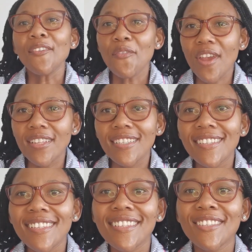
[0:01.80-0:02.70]

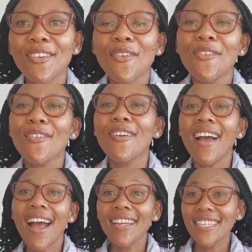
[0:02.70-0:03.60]
Friends, so
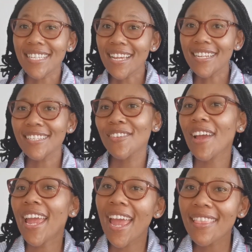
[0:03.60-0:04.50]
I decided
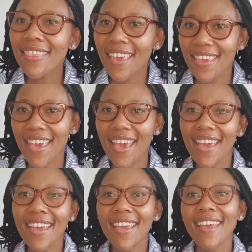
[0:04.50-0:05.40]
to end the
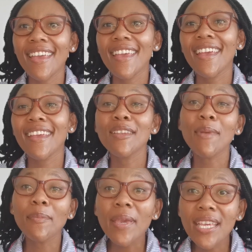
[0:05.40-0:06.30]
year in
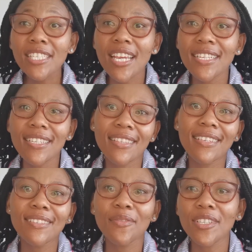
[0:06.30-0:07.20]
my PJs in
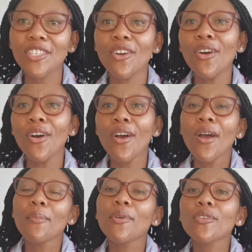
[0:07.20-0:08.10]
this video
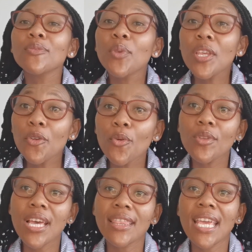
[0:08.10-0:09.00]
because we know
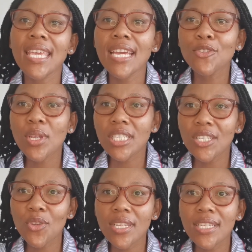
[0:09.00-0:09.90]
that the year
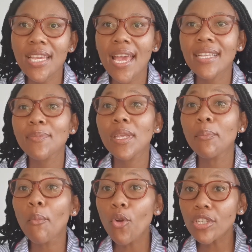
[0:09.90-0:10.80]
2020 has been
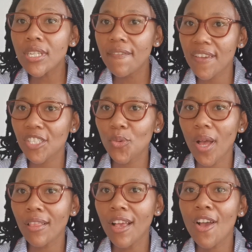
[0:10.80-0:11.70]
mostly
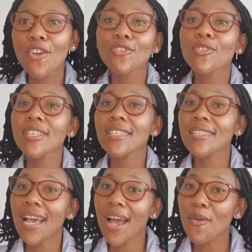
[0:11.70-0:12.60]
virtual. So this
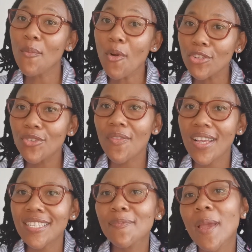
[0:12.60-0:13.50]
is how most of
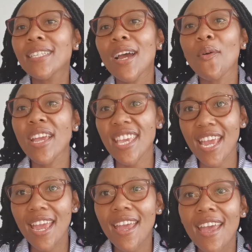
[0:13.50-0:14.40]
us spend our
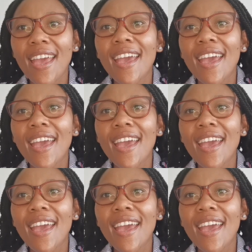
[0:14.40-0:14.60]
year